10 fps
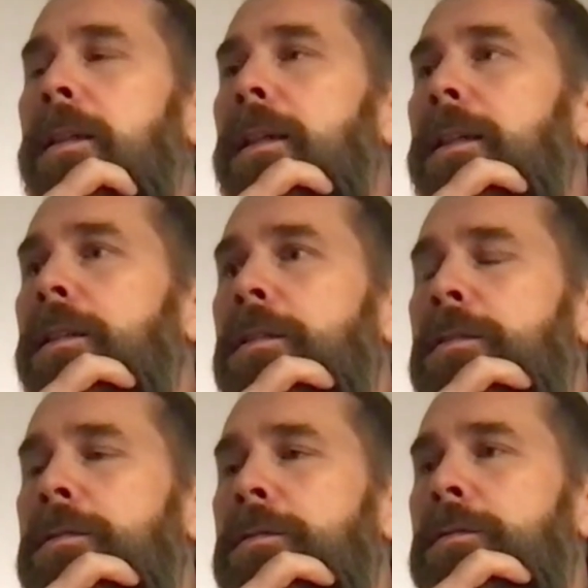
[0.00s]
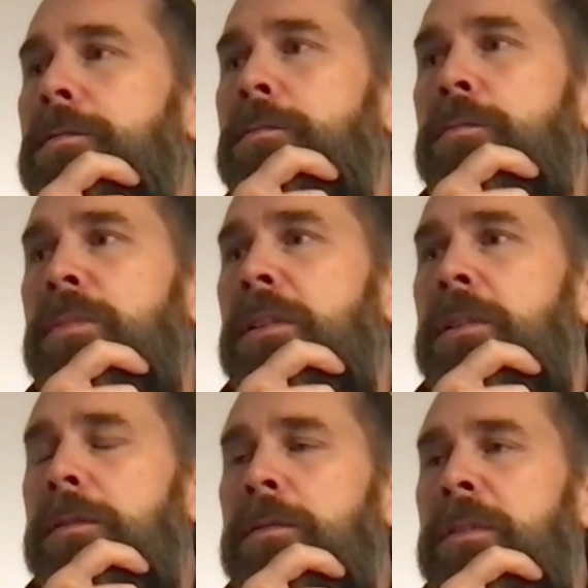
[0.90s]

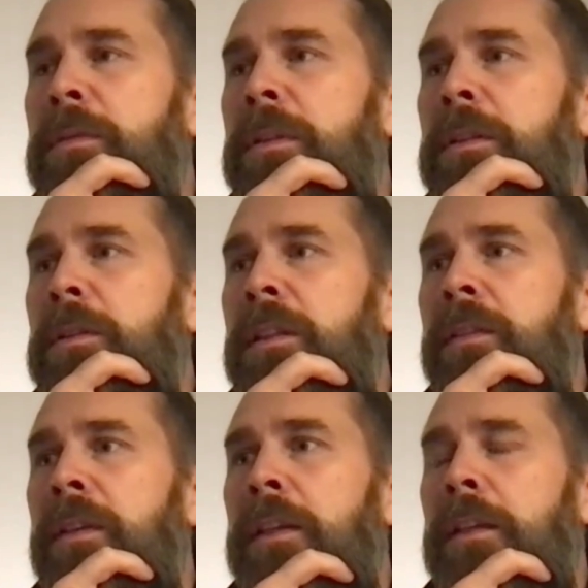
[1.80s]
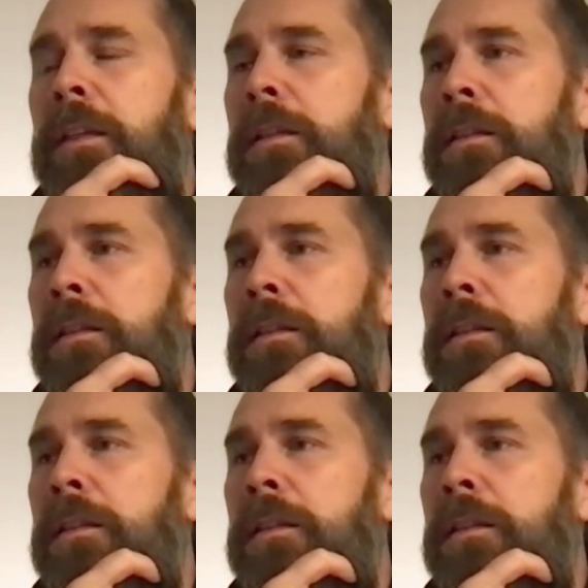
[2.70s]
We've been doing events